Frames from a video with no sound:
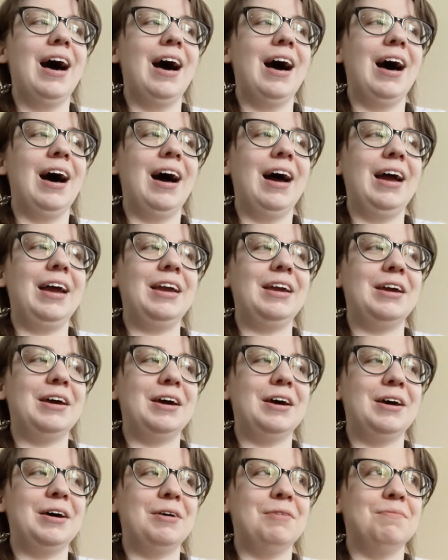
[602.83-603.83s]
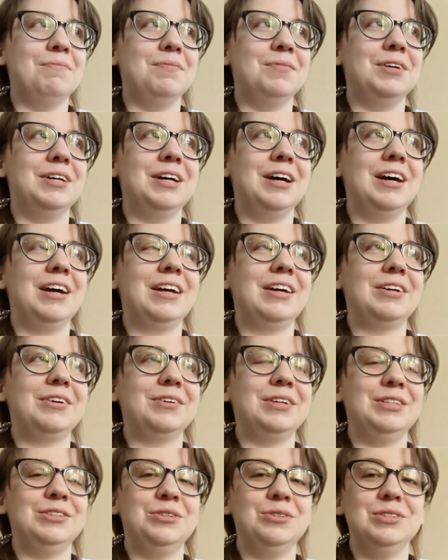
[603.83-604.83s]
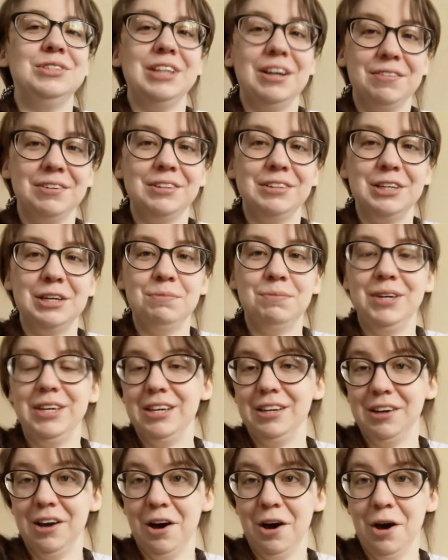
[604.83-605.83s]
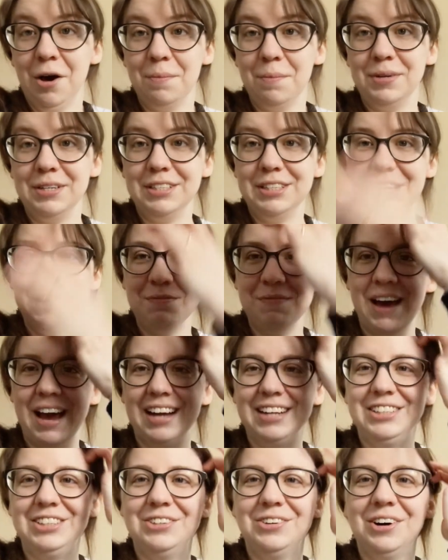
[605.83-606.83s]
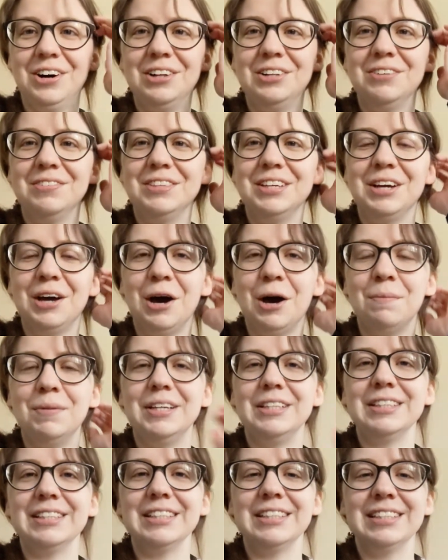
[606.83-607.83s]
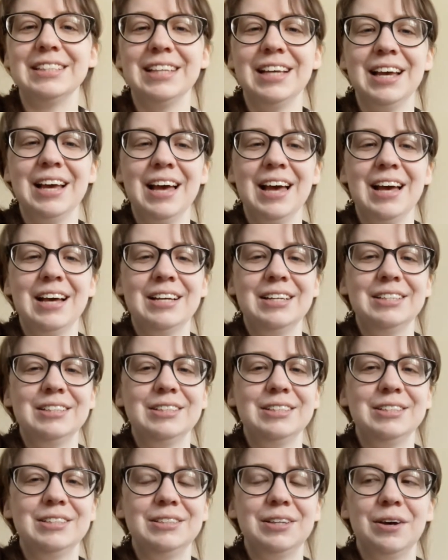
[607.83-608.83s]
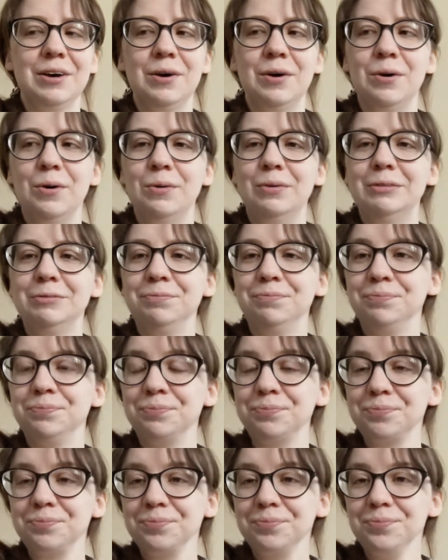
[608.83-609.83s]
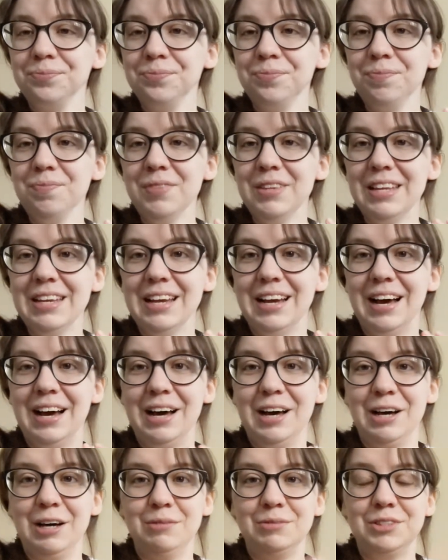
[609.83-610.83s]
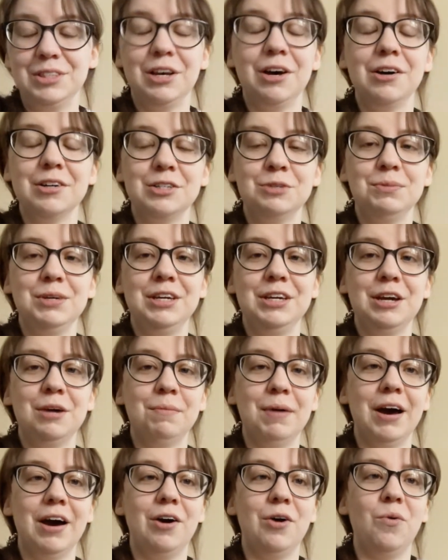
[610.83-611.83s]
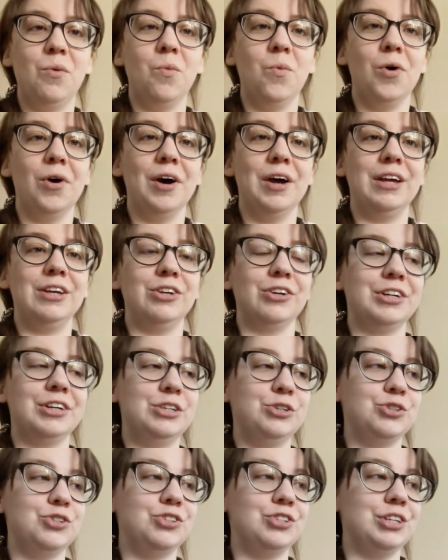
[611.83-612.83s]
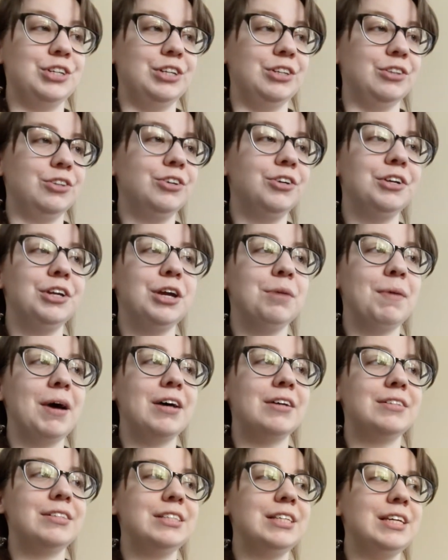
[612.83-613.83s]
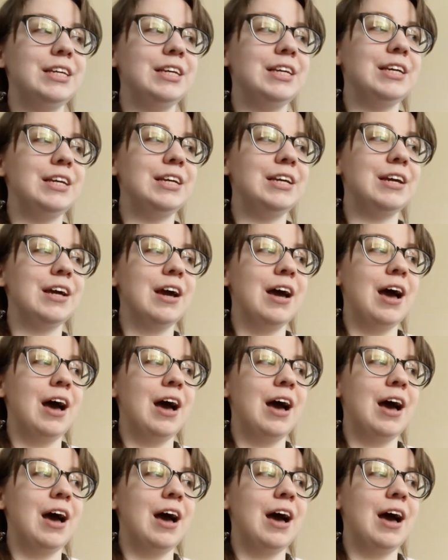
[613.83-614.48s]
I am going to definitely be commenting back to all of the comments. So talk to me about what you're interested in learning about tea,